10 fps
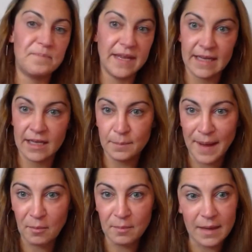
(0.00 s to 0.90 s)
thinking
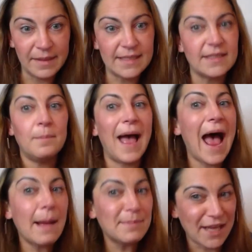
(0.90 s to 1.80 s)
about maybe some
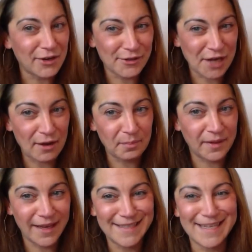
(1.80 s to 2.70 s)
apps that your child
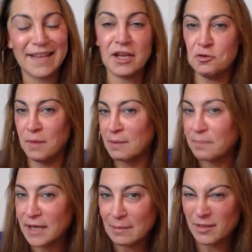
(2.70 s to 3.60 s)
plays on that you might
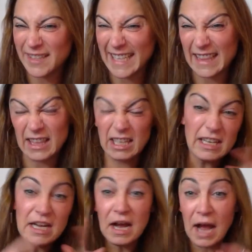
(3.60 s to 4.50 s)
be able to get the
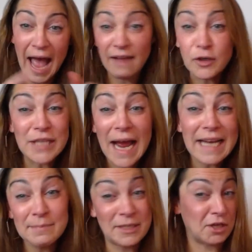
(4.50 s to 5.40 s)

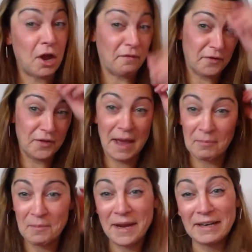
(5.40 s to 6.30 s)
advertisements off for them
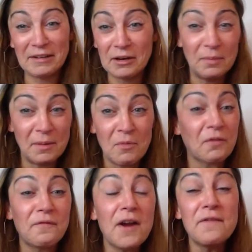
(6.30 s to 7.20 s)
or make it a little bit more
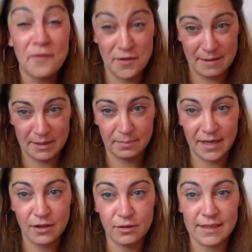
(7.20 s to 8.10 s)
fun for them to play
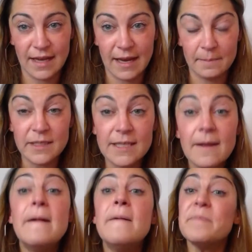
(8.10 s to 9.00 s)
those games.
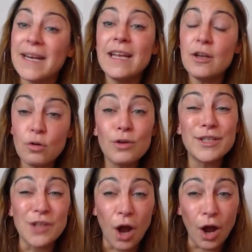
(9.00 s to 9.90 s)
An 8-year-old
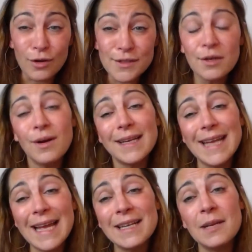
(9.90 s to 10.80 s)
is also,
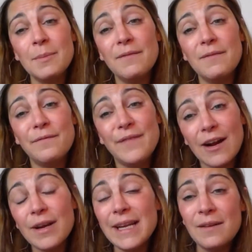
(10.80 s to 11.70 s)
again, going to be
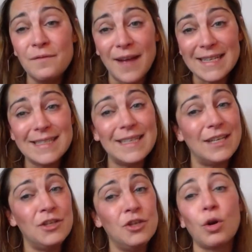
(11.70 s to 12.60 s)
very invested
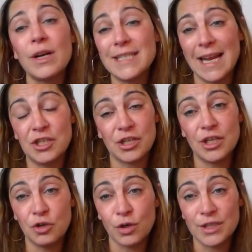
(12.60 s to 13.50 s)
in your attention
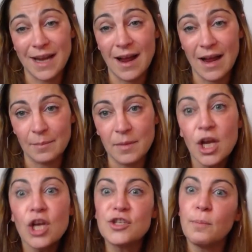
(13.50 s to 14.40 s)
and your time.
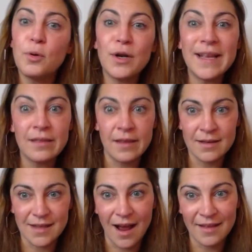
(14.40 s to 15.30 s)
So putting
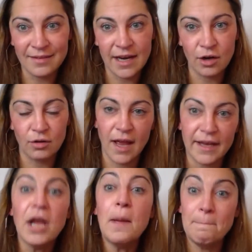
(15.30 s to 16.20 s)
things on there
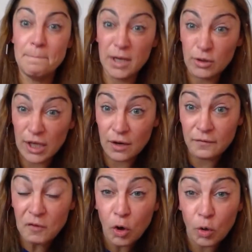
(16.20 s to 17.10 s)
like building a
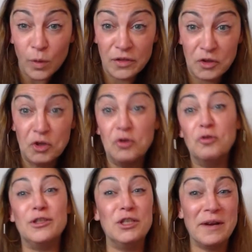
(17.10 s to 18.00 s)
fort with
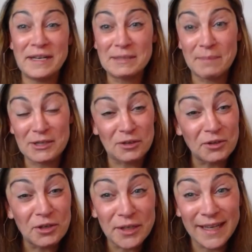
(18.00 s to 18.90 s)
you, doing a special
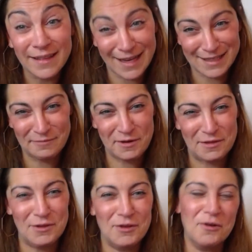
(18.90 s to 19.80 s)
cooking lesson
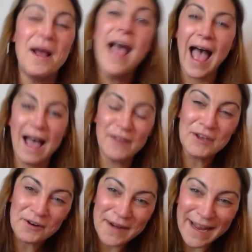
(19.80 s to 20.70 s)
with you, having
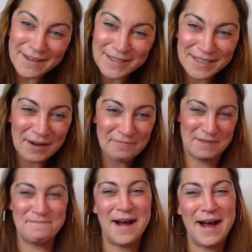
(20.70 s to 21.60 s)
your nails done
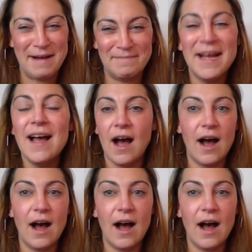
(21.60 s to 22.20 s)
with mom,